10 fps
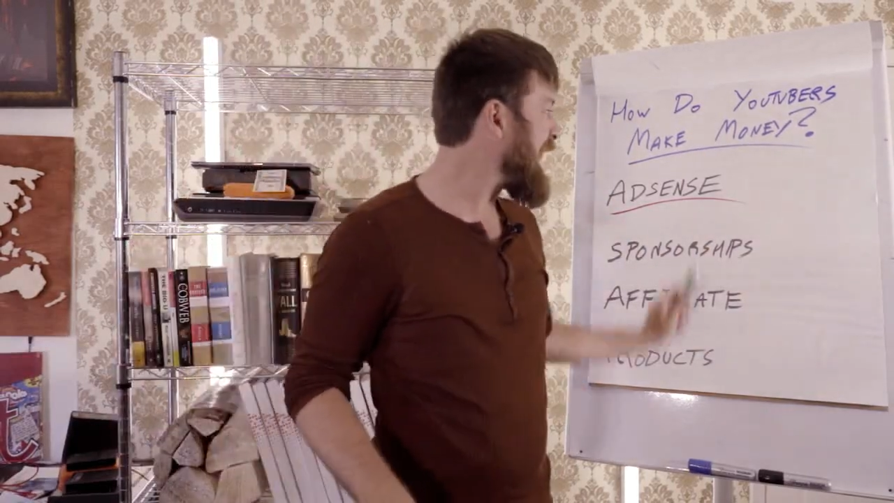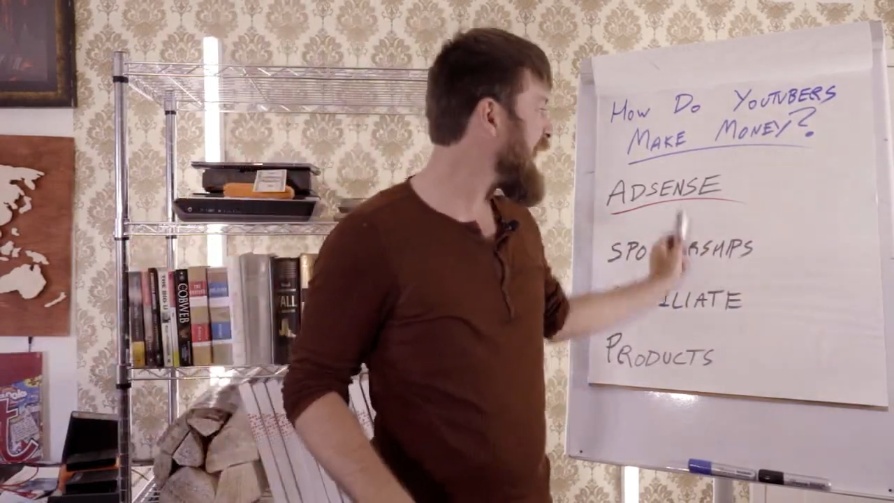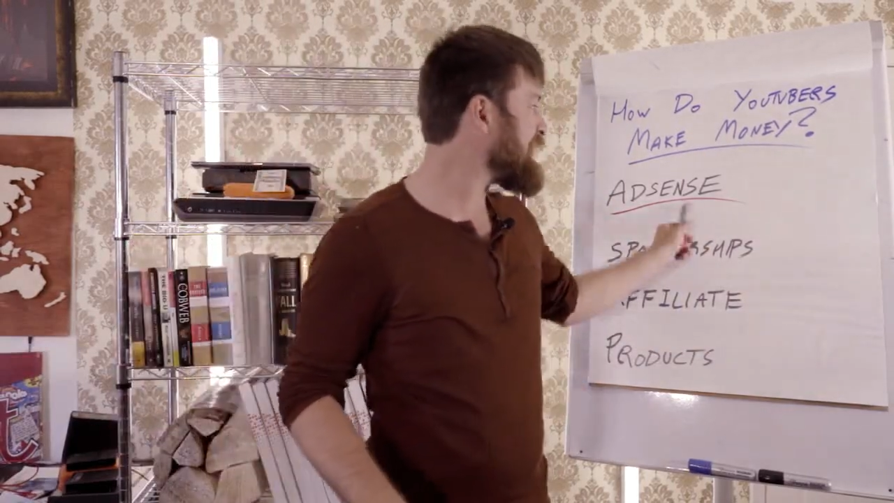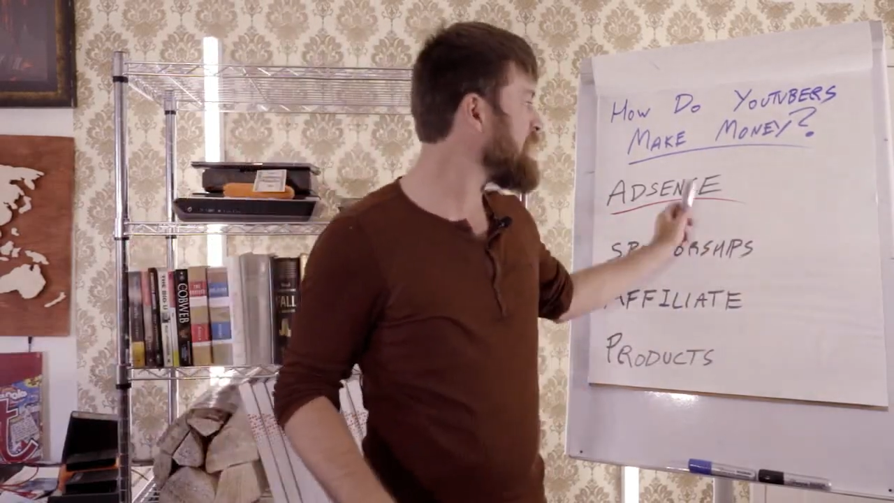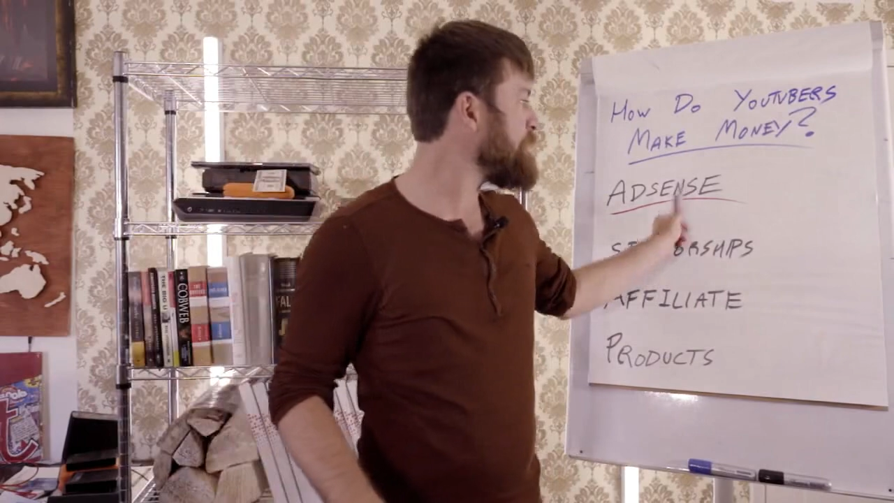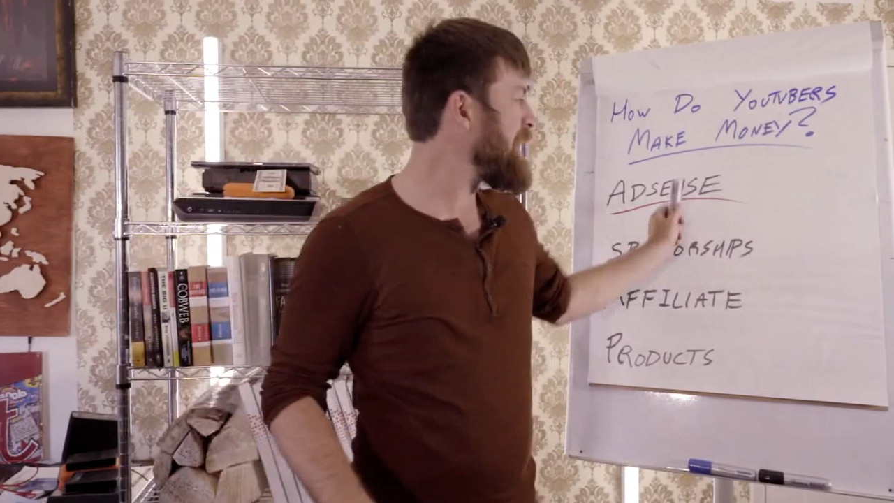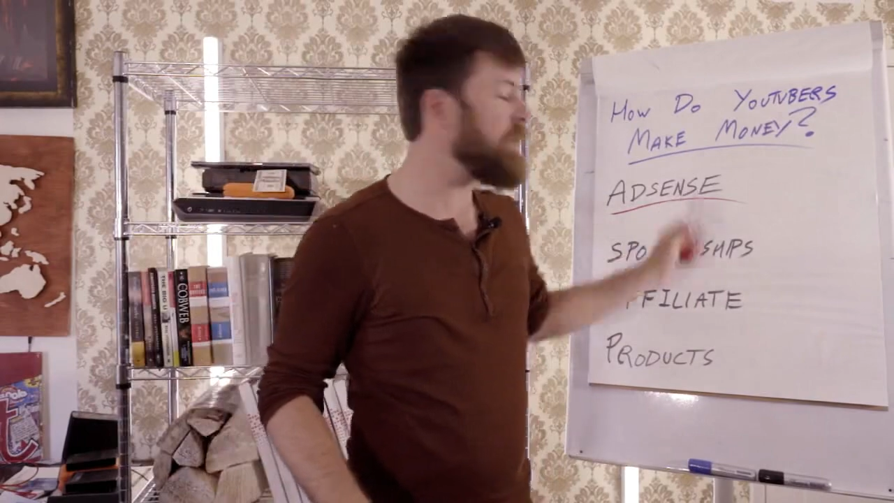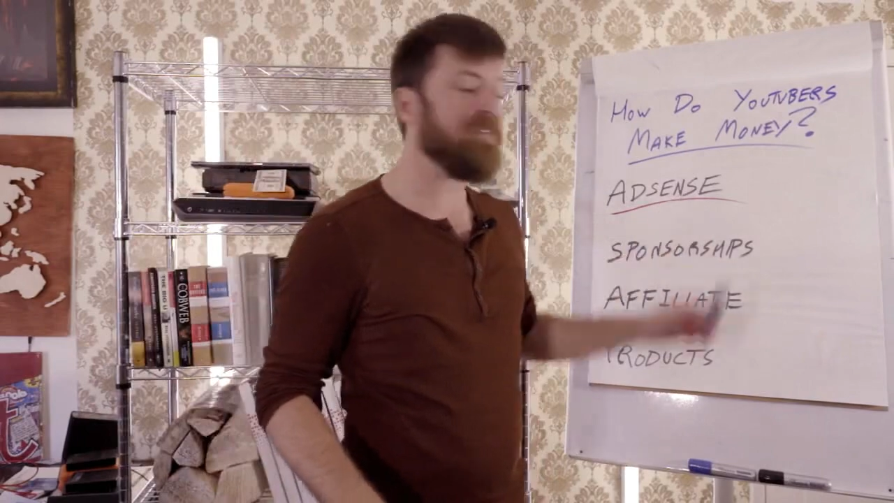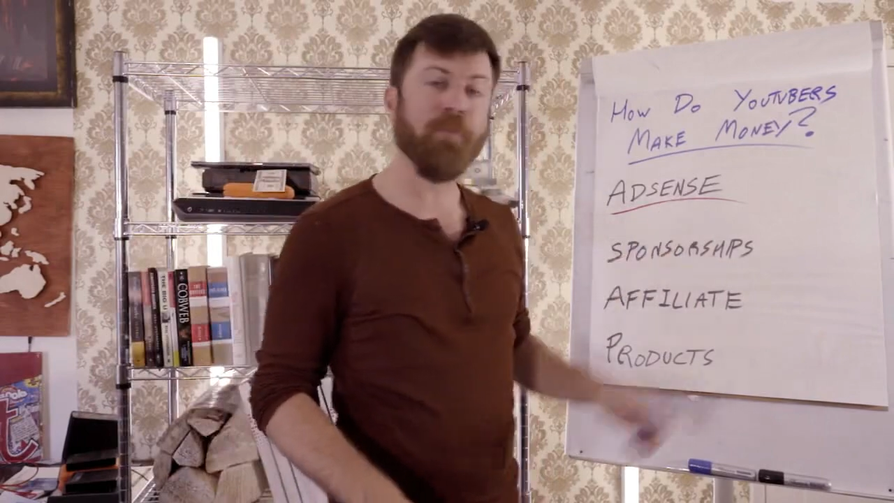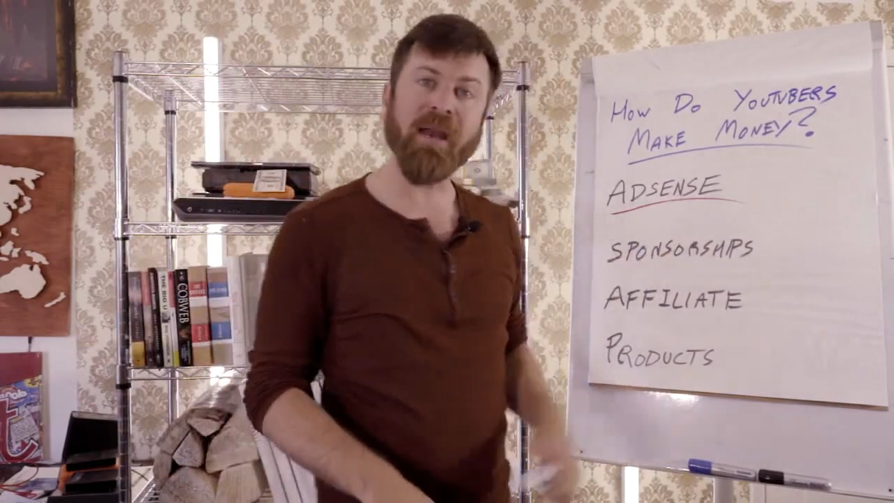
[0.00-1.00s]

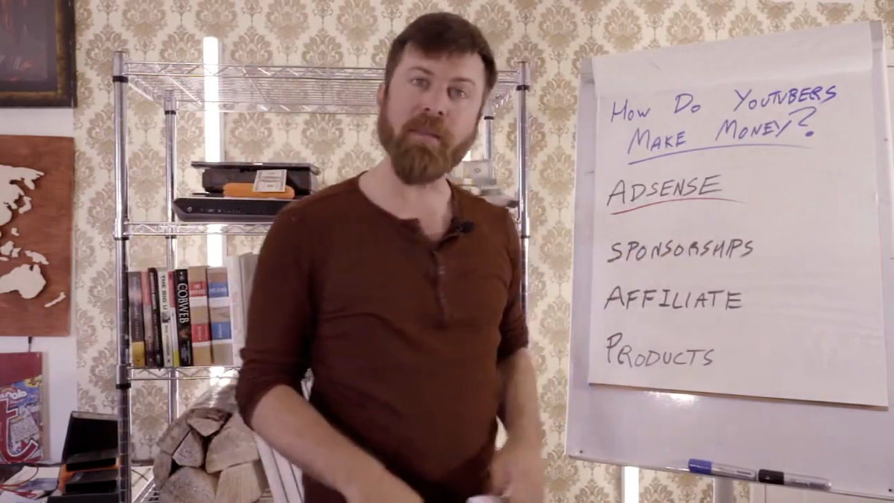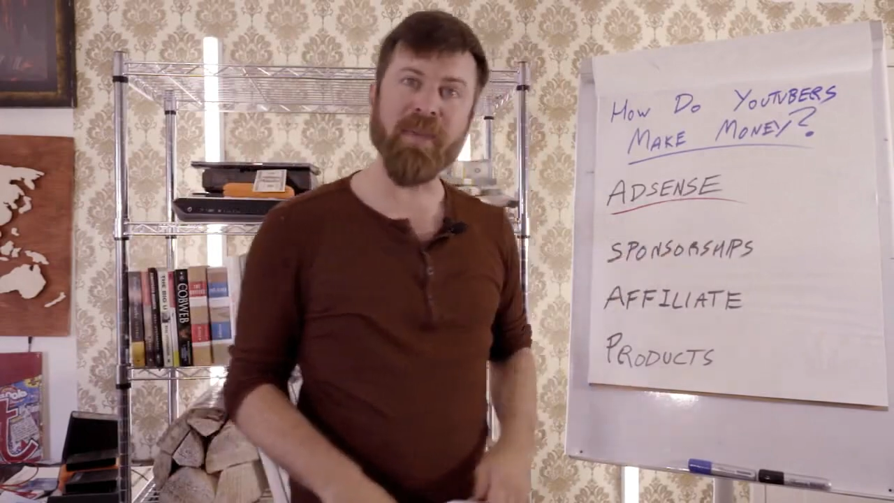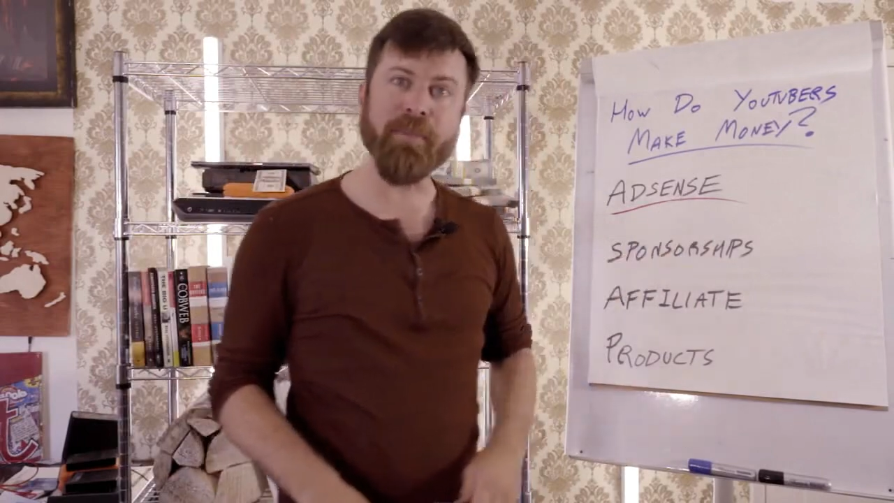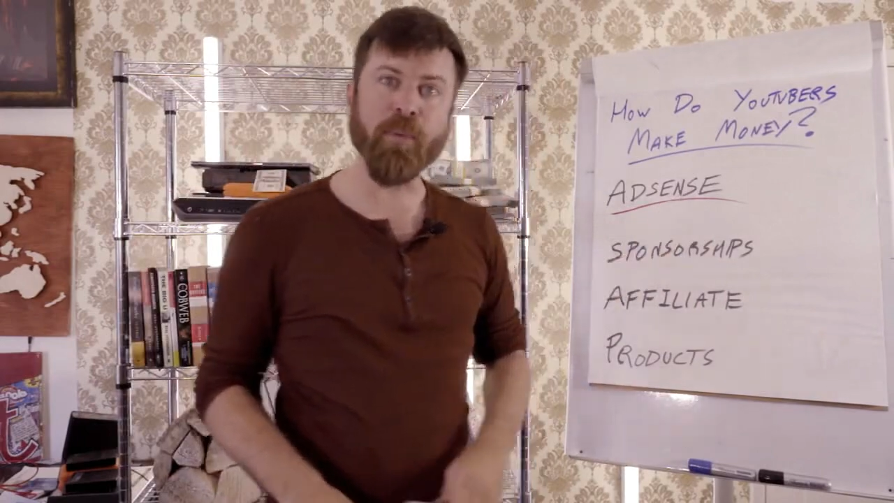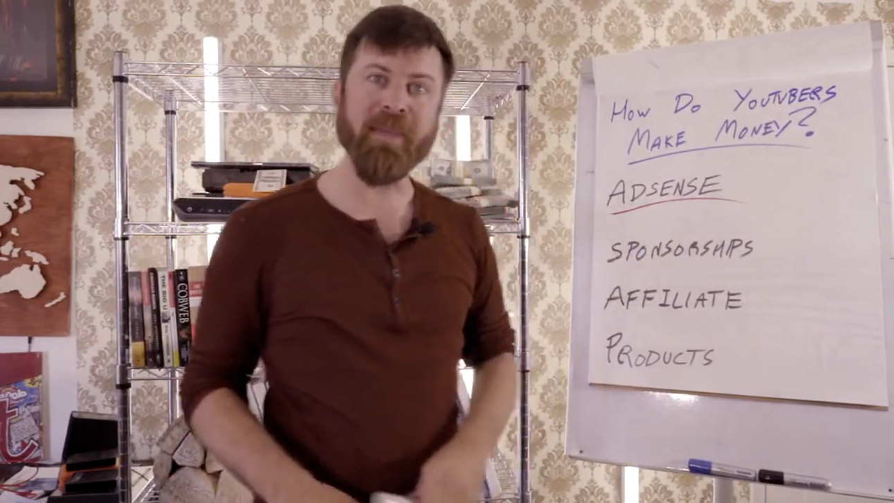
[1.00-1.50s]
amount of money people